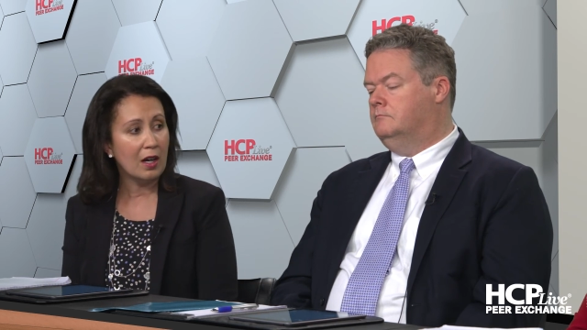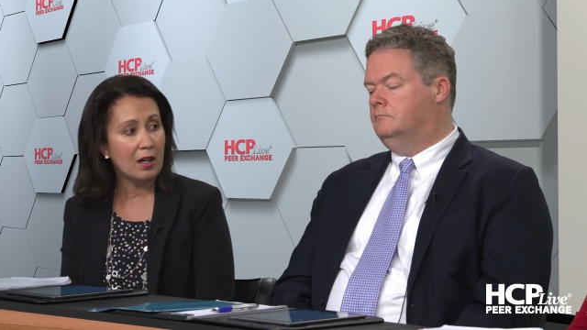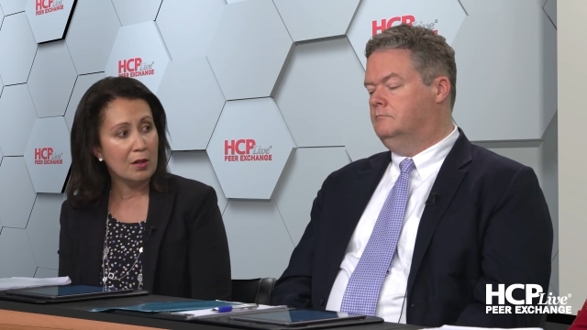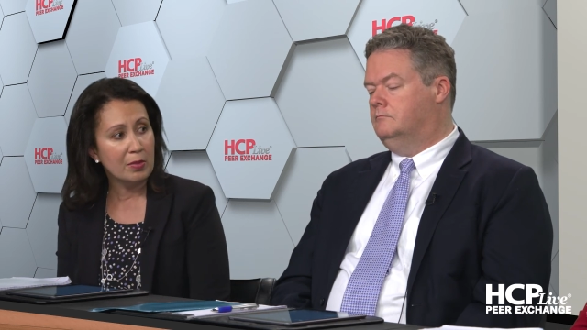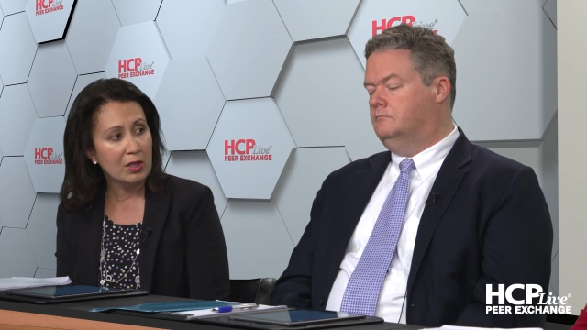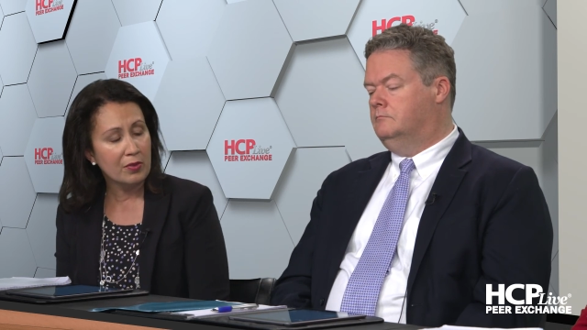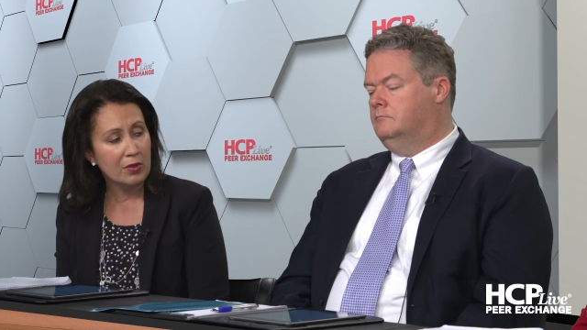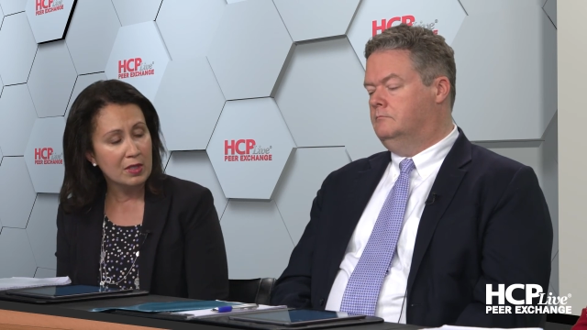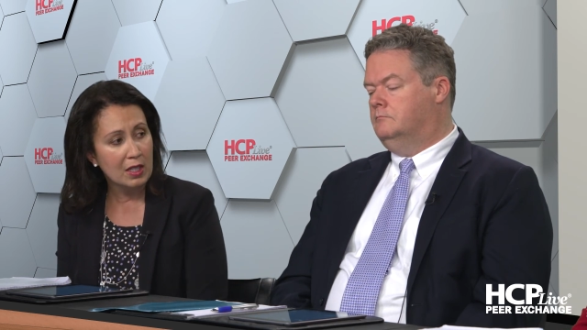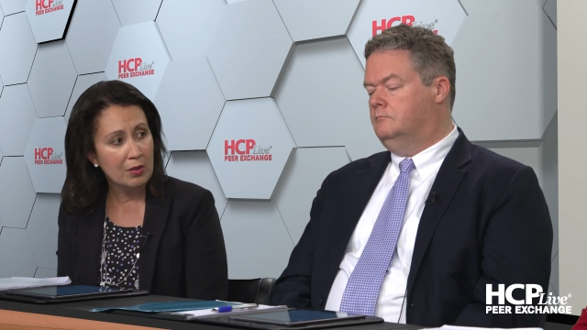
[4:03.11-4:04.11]
Speaker 1: Um, but if
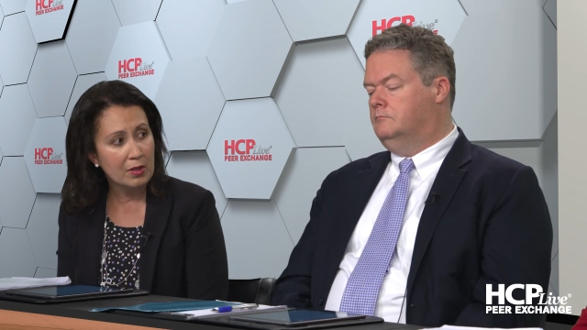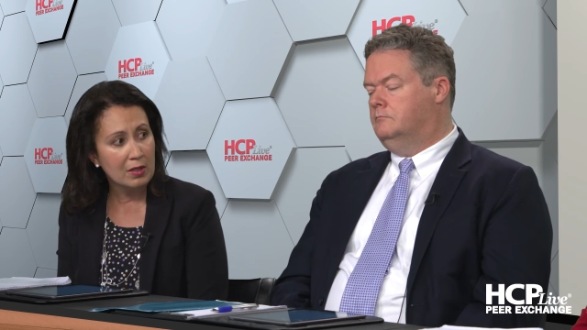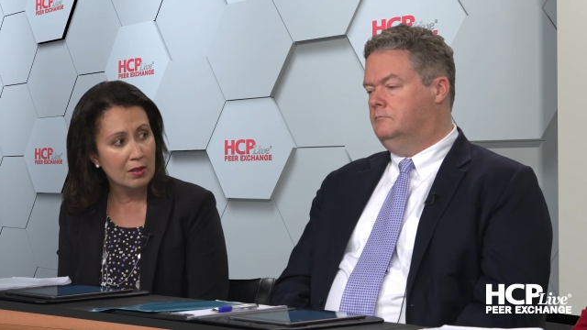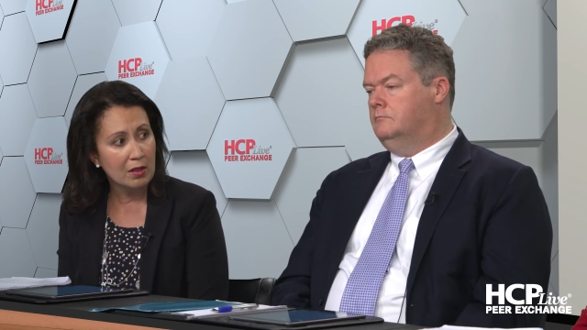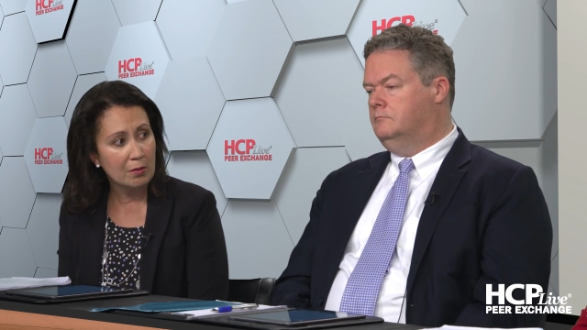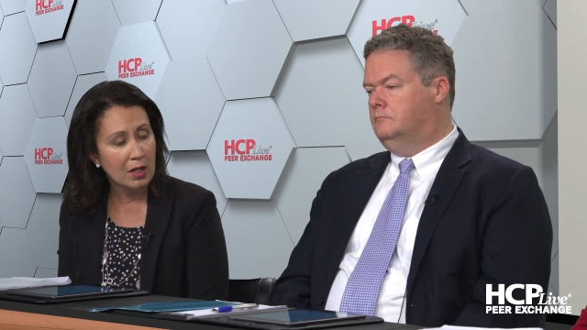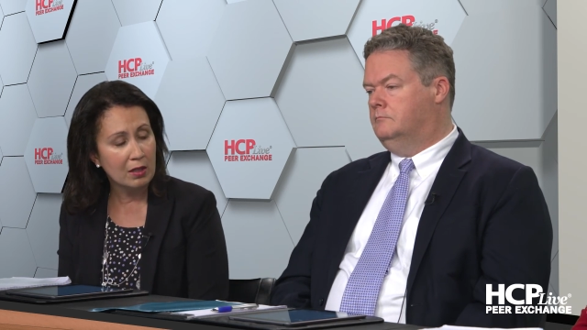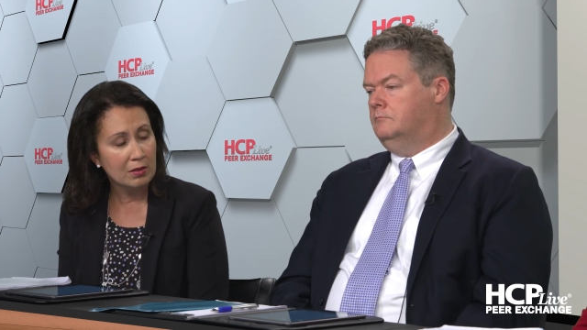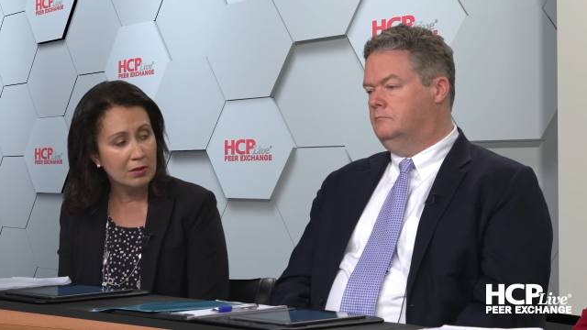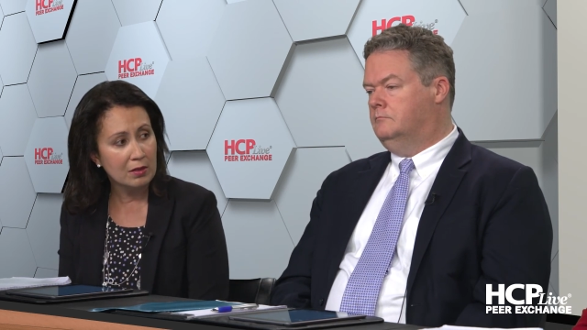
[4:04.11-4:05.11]
you're decreasing
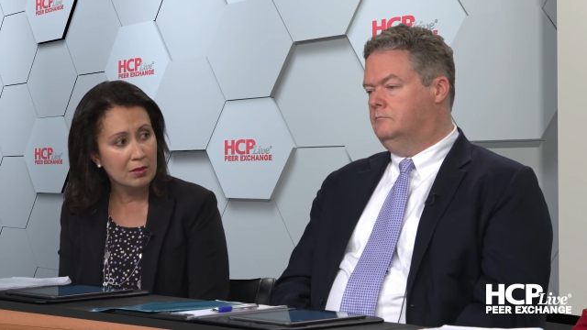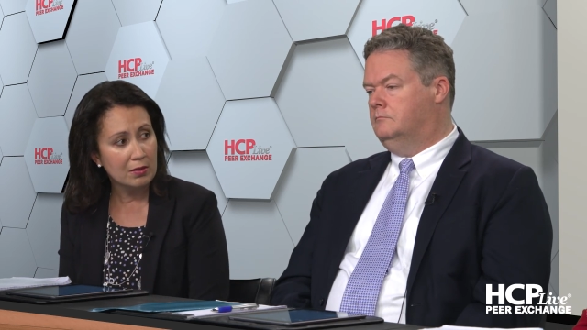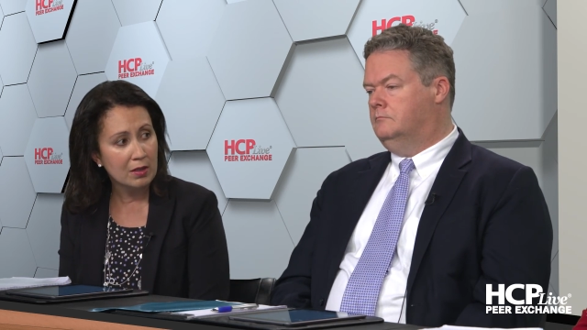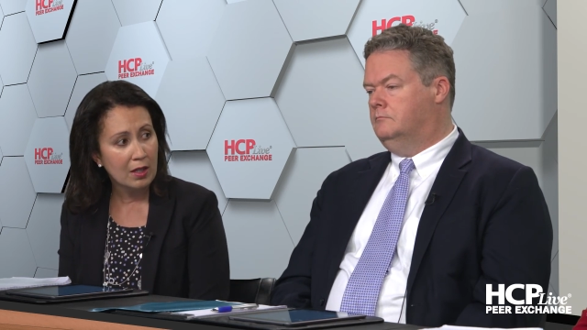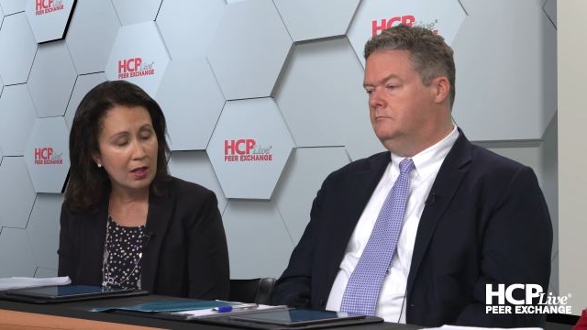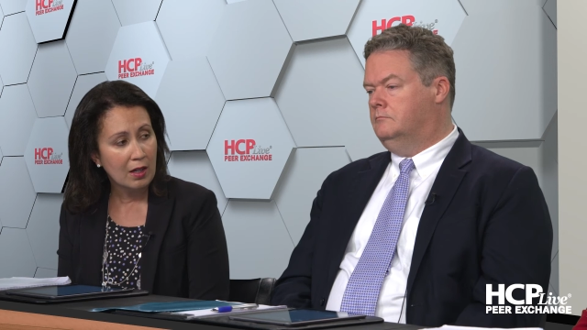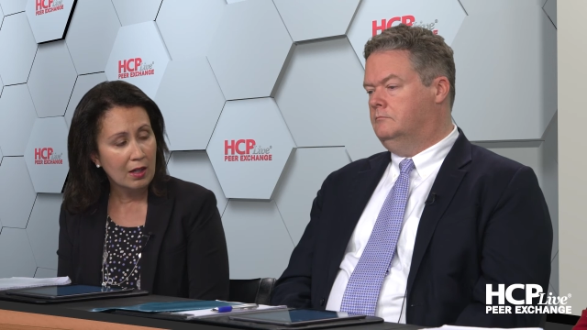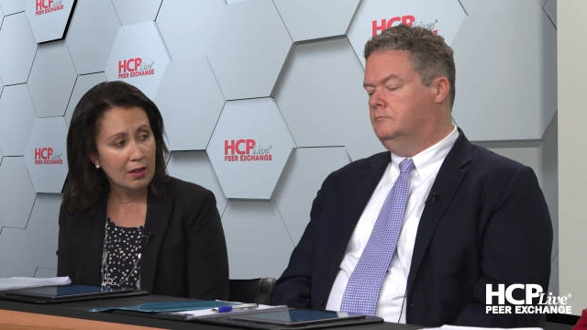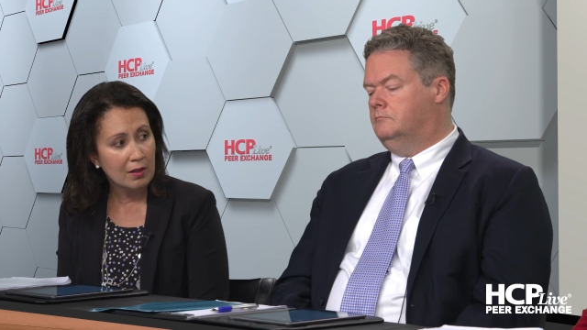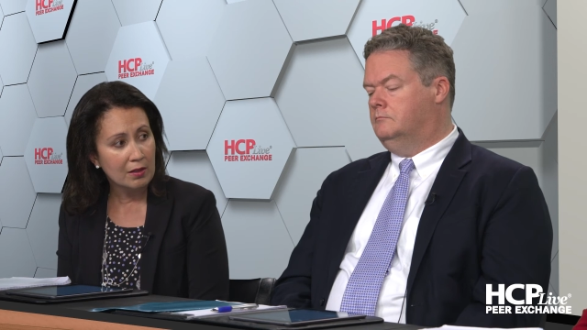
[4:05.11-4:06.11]
hemolysis,
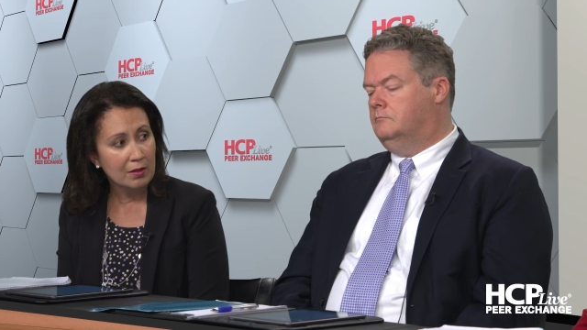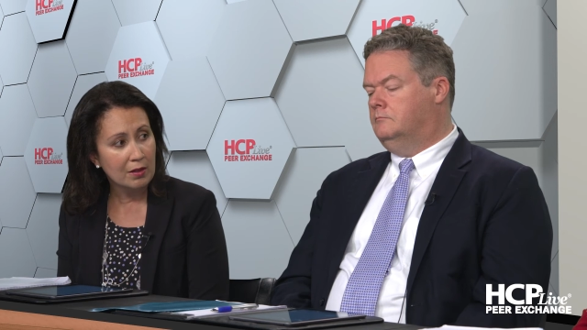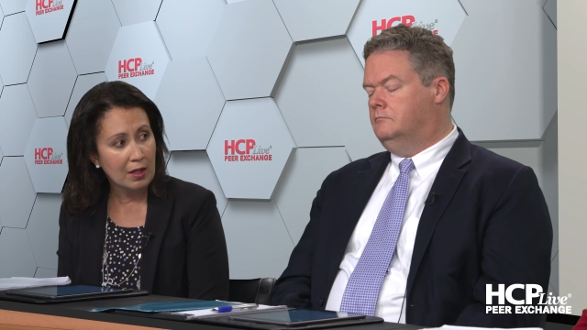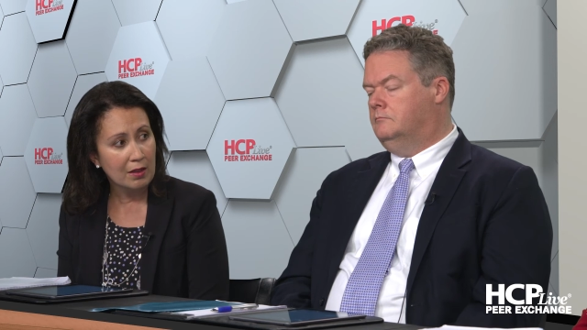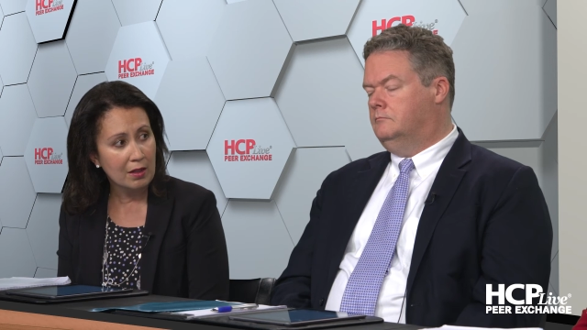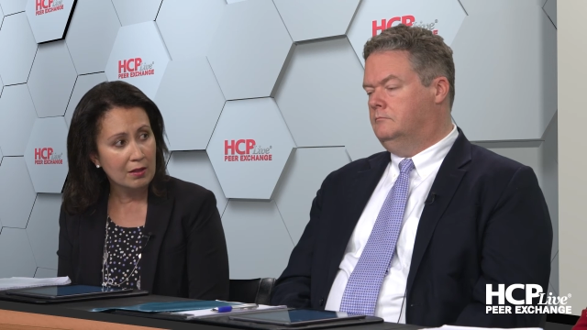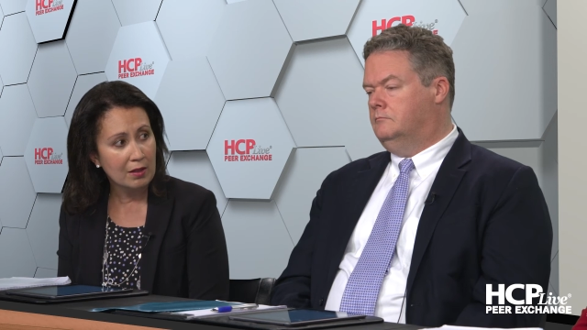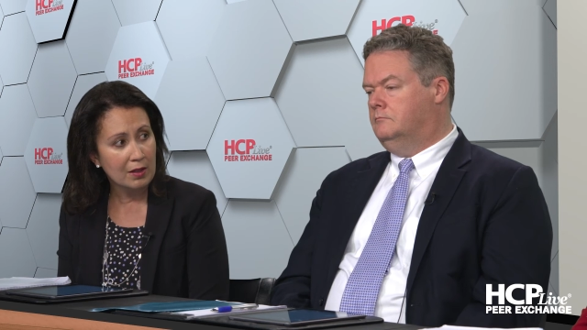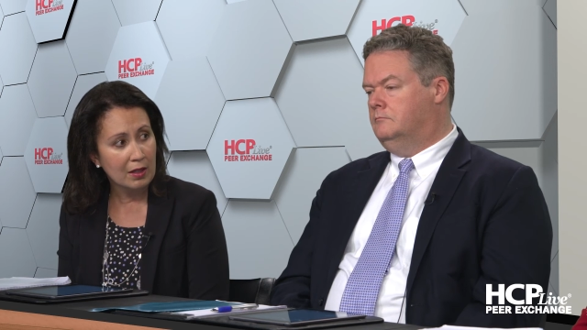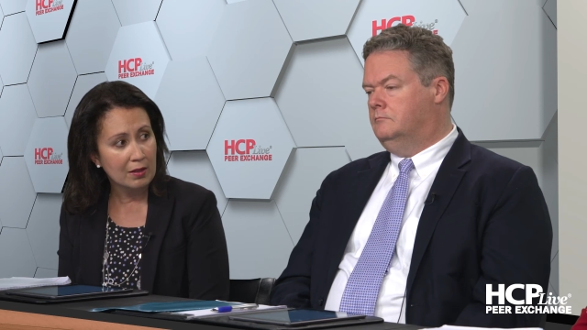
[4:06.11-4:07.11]
uh, I think
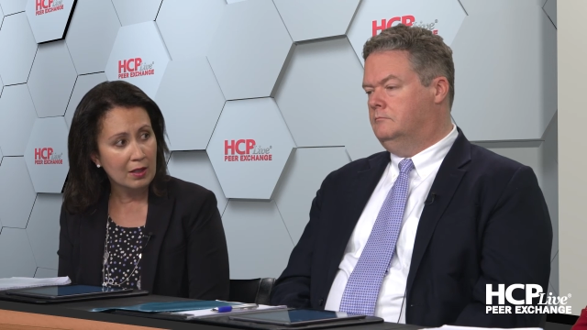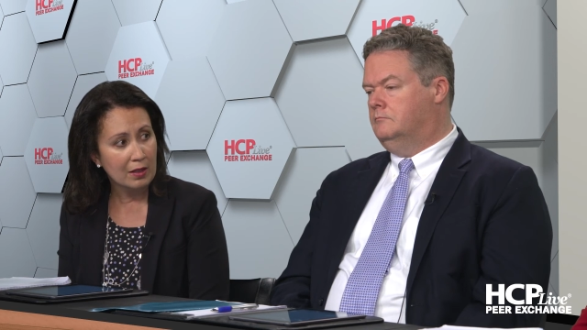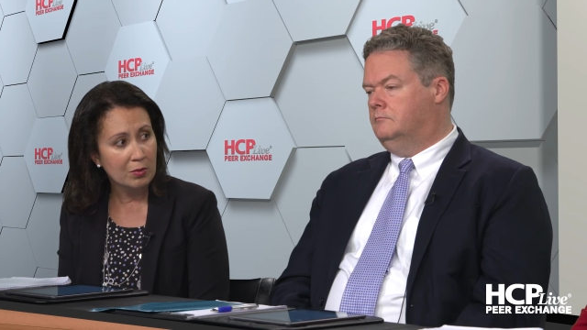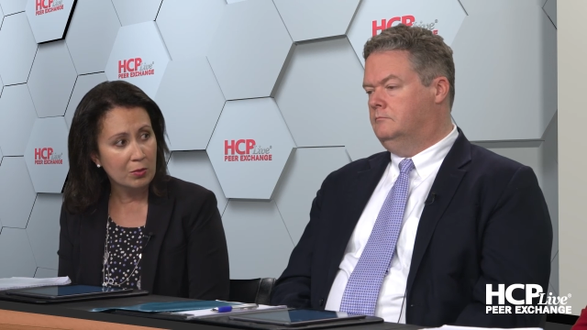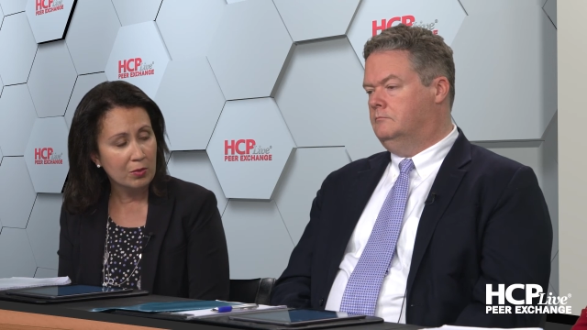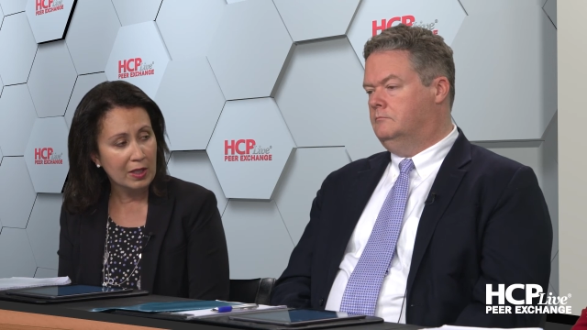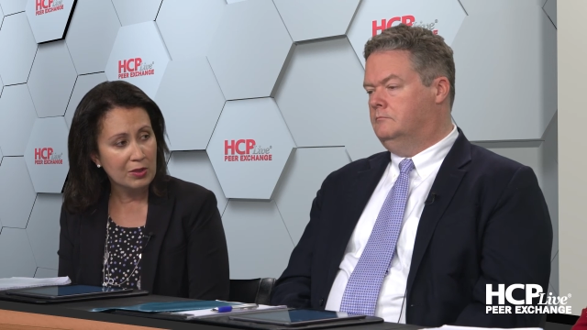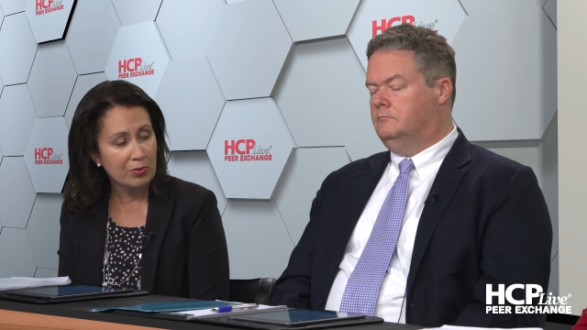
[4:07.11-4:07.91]
that, that that's that's